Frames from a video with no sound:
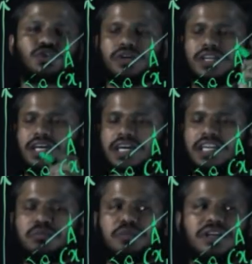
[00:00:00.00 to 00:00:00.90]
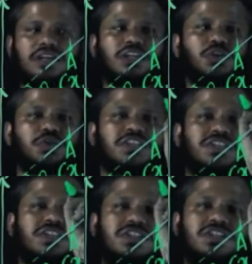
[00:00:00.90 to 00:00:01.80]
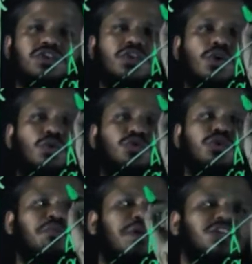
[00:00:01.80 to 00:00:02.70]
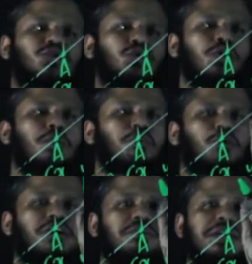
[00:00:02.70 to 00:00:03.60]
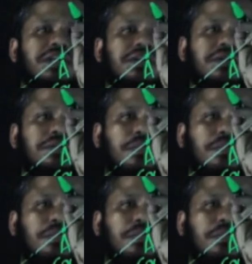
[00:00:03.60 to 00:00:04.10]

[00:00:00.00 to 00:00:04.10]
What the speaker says: draw a line parallel to x-axis which will pass through point B,